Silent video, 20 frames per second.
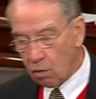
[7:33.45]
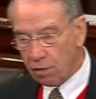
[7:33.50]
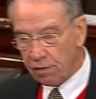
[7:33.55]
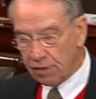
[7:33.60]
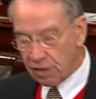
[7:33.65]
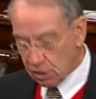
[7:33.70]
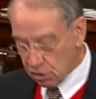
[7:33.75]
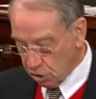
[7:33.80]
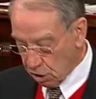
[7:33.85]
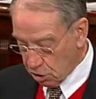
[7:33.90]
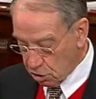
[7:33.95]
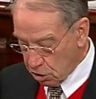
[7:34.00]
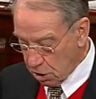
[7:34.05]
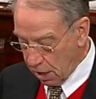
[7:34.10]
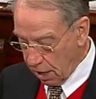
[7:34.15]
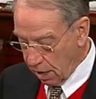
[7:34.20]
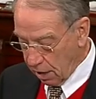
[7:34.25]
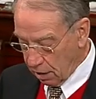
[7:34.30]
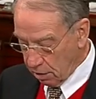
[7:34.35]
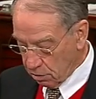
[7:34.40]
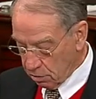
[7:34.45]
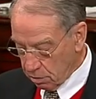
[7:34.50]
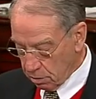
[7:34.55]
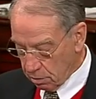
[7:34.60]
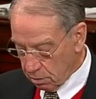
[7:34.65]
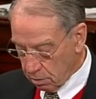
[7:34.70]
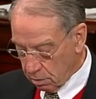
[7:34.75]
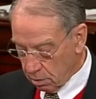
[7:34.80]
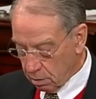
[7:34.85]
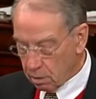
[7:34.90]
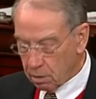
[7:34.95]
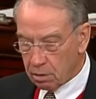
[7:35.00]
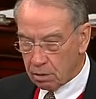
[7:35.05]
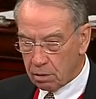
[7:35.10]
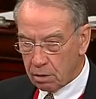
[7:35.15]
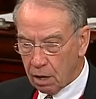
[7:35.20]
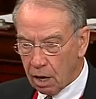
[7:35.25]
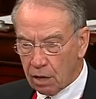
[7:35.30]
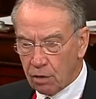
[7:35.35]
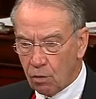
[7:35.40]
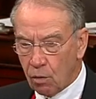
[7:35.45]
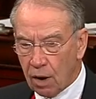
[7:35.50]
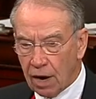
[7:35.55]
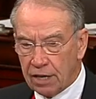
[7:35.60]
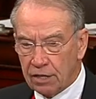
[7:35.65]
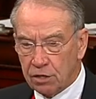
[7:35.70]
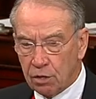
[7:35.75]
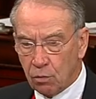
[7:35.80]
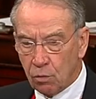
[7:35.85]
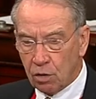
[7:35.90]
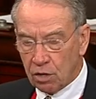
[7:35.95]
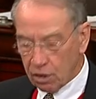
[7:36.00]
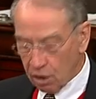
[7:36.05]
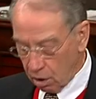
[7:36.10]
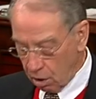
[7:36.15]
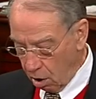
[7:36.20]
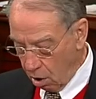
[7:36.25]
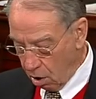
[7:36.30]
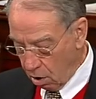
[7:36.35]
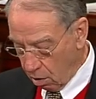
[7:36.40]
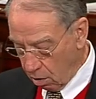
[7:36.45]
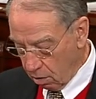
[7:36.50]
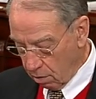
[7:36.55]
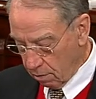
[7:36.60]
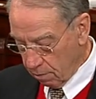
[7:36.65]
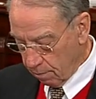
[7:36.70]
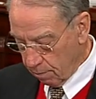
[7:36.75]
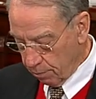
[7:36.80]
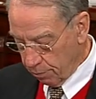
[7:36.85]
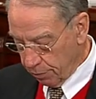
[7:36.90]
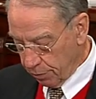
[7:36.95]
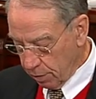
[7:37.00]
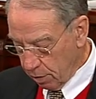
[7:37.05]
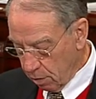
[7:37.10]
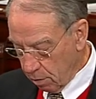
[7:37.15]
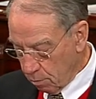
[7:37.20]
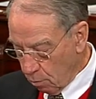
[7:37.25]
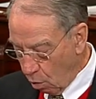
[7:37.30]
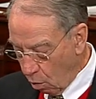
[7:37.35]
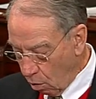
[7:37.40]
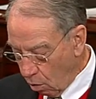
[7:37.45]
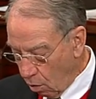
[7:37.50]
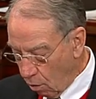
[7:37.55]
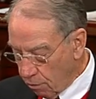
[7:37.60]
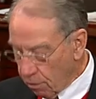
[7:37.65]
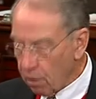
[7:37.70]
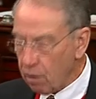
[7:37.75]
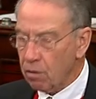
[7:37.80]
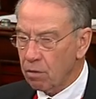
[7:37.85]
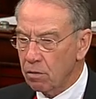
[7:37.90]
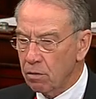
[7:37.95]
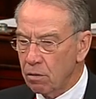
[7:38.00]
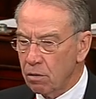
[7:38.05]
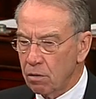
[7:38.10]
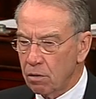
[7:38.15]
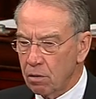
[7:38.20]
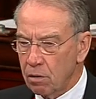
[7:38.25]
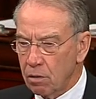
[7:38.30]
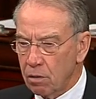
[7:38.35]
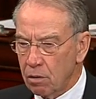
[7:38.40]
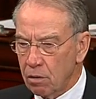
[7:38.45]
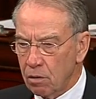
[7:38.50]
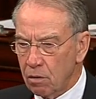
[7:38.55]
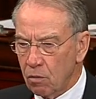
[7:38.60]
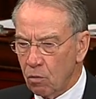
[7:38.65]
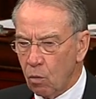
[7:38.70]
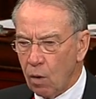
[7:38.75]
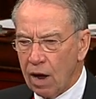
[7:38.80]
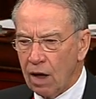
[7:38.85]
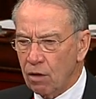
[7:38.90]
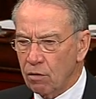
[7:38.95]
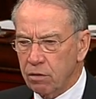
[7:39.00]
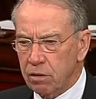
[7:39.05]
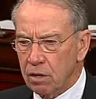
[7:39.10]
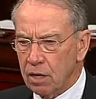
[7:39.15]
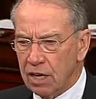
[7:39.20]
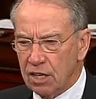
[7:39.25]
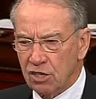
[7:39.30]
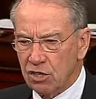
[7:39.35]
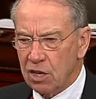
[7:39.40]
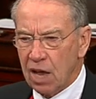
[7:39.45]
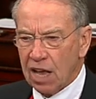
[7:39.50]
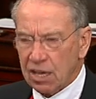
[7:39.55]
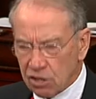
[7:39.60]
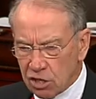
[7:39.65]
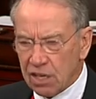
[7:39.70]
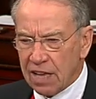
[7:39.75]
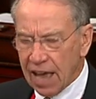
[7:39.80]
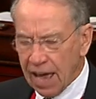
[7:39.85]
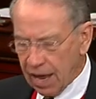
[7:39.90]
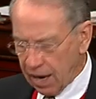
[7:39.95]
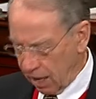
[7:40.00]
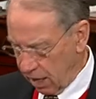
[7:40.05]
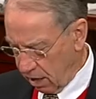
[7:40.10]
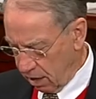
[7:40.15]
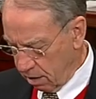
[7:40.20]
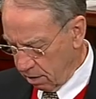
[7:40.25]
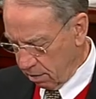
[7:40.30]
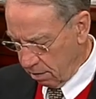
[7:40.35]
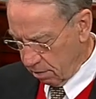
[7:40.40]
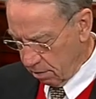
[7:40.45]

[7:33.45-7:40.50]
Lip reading: of this exchange. Otherwise, it wouldn't occur. Moreover, wealth is not static.